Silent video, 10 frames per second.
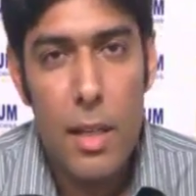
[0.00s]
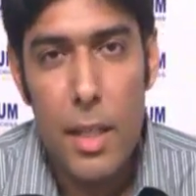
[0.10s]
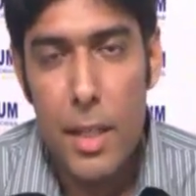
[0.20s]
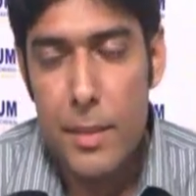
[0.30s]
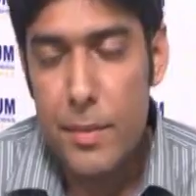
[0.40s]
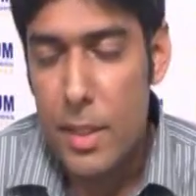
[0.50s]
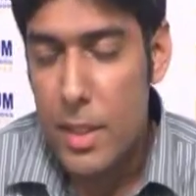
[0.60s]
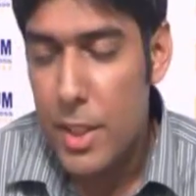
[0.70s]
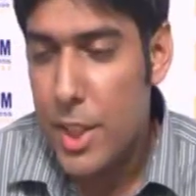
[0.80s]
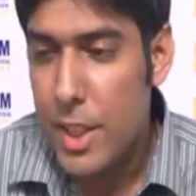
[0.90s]
Uh,
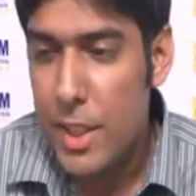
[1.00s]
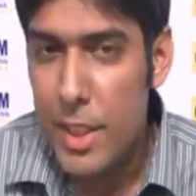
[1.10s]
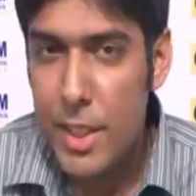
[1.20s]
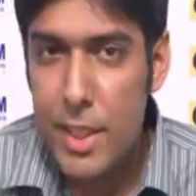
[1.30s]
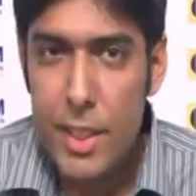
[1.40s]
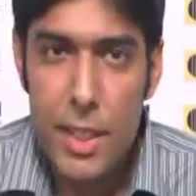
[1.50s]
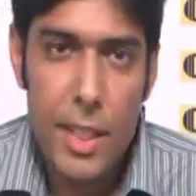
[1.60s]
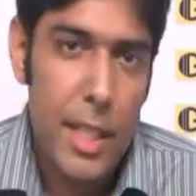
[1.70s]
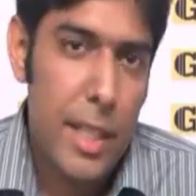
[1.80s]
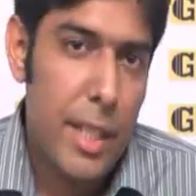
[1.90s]
suggestions
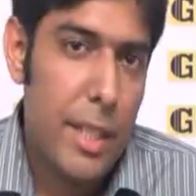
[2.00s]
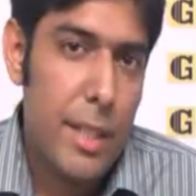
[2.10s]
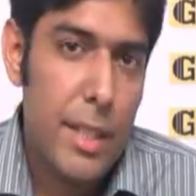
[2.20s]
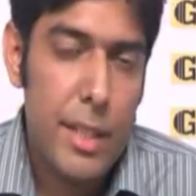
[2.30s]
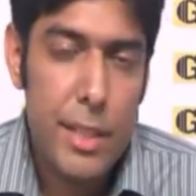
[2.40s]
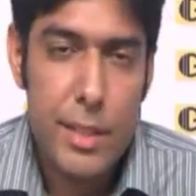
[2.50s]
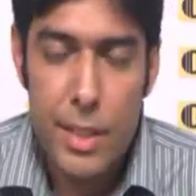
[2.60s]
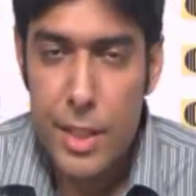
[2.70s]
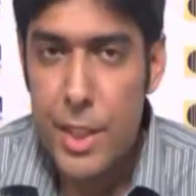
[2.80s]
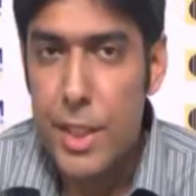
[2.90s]
and uh,
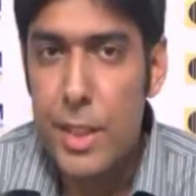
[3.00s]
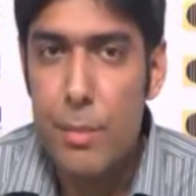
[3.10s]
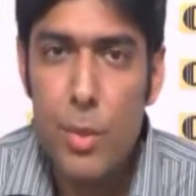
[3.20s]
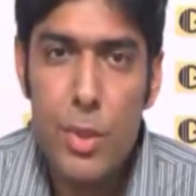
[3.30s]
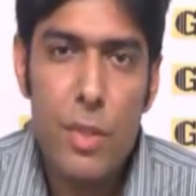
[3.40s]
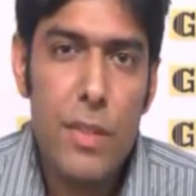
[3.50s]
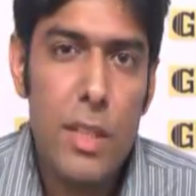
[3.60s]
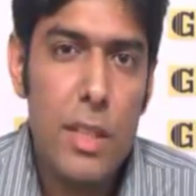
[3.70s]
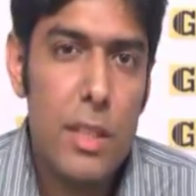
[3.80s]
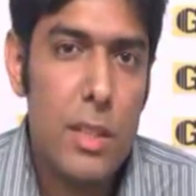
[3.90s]
suggestions most of
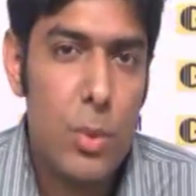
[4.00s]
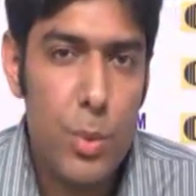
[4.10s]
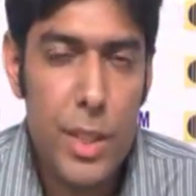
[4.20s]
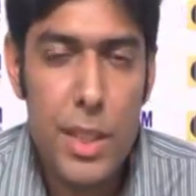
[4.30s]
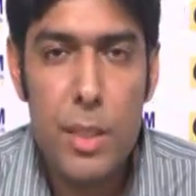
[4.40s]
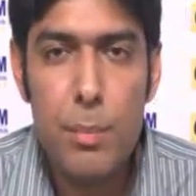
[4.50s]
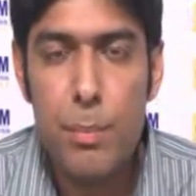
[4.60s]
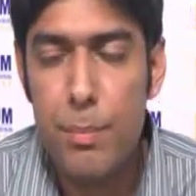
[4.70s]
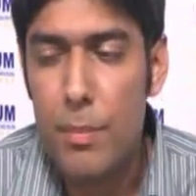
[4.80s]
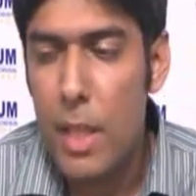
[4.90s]
the students
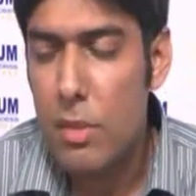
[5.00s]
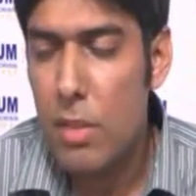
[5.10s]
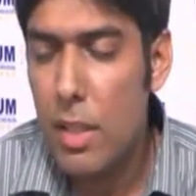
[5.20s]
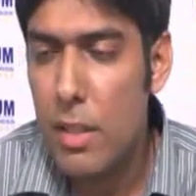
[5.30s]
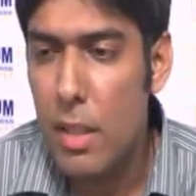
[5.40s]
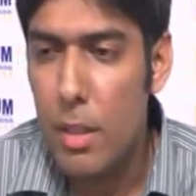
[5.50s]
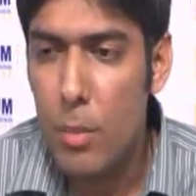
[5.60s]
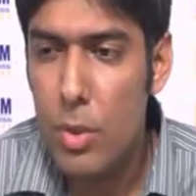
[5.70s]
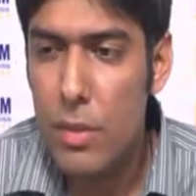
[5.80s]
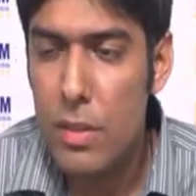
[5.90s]
actually uh,
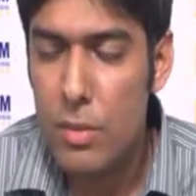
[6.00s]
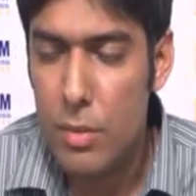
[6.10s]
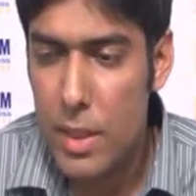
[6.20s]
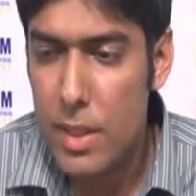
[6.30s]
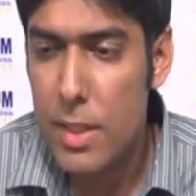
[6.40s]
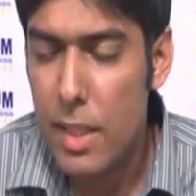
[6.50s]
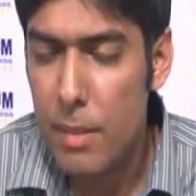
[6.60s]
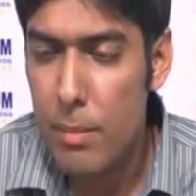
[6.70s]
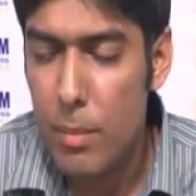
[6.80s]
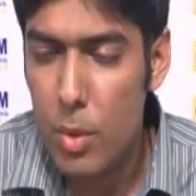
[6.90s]
most of the students this
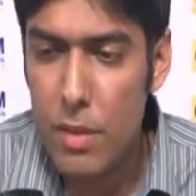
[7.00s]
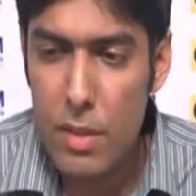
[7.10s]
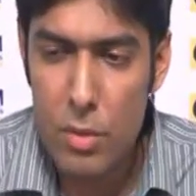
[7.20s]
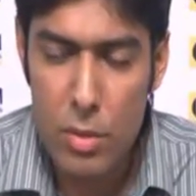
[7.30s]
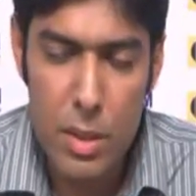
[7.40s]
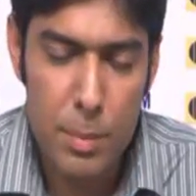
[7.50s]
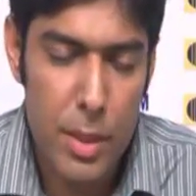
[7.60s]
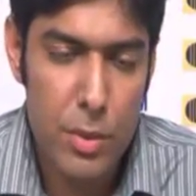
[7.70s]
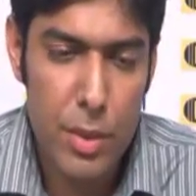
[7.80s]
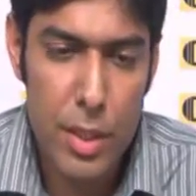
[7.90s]
time most of the students
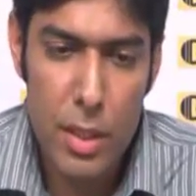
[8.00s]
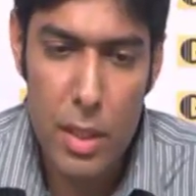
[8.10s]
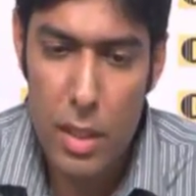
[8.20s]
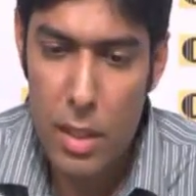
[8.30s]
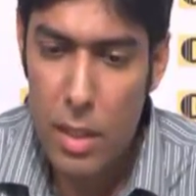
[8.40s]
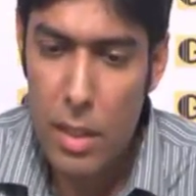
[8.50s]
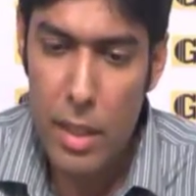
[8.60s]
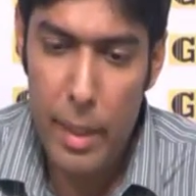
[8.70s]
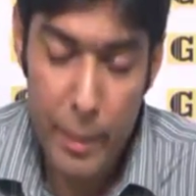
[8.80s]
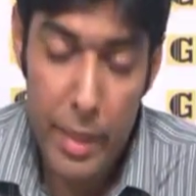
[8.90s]
pursuing
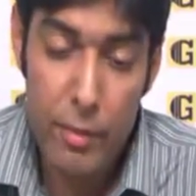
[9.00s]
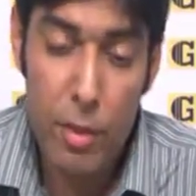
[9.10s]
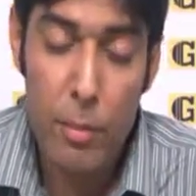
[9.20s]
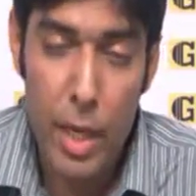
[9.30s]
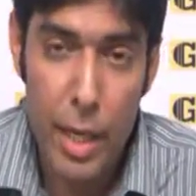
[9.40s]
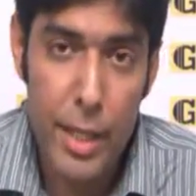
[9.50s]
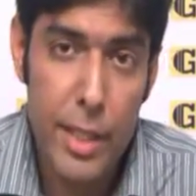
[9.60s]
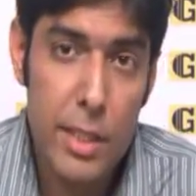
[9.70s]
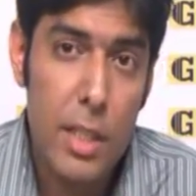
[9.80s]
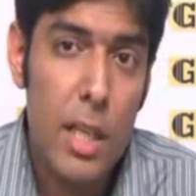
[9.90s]
uh, mtech from
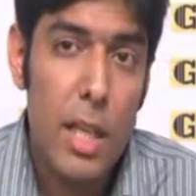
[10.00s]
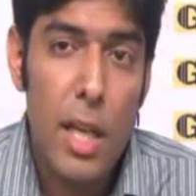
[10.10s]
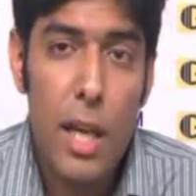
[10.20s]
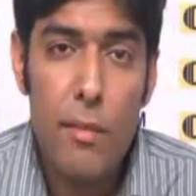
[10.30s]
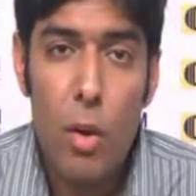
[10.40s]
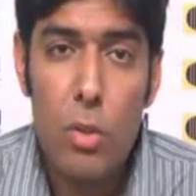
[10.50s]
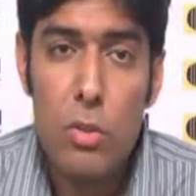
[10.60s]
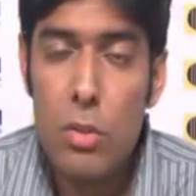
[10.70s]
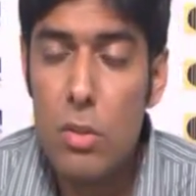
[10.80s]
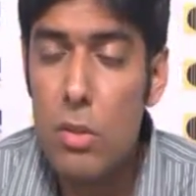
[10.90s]
iits have
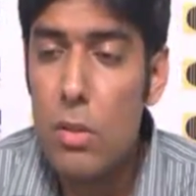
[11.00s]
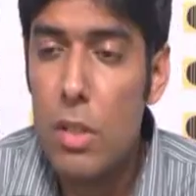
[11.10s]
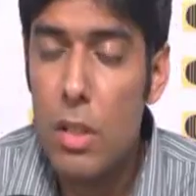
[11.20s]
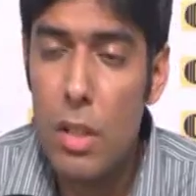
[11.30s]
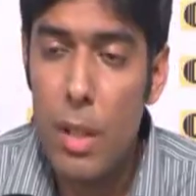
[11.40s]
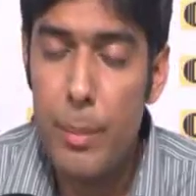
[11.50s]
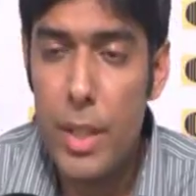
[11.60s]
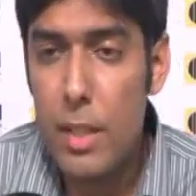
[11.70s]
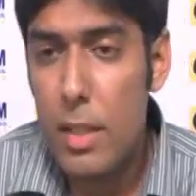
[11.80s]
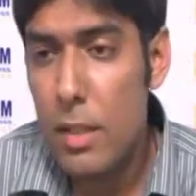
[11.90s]
also uh,
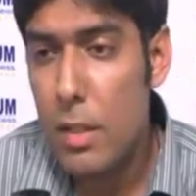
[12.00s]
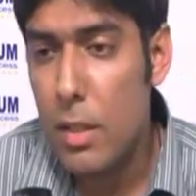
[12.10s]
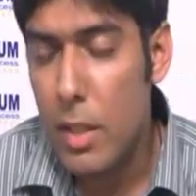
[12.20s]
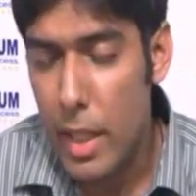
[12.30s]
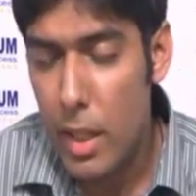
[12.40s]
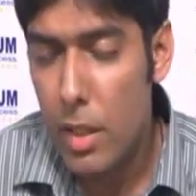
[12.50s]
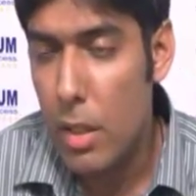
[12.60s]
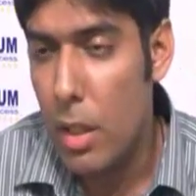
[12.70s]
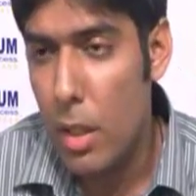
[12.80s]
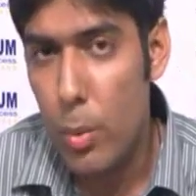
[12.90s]
appeared in gate
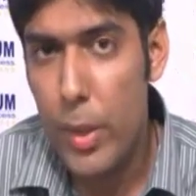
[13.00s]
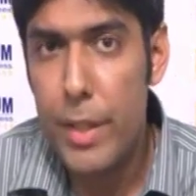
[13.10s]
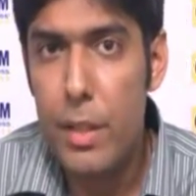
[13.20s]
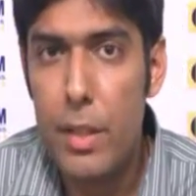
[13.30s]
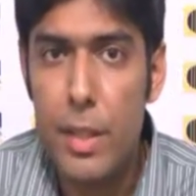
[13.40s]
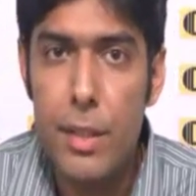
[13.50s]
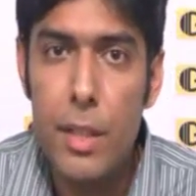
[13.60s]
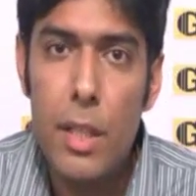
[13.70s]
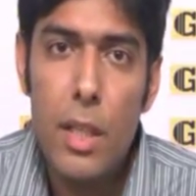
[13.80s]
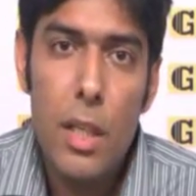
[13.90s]
uh, 2013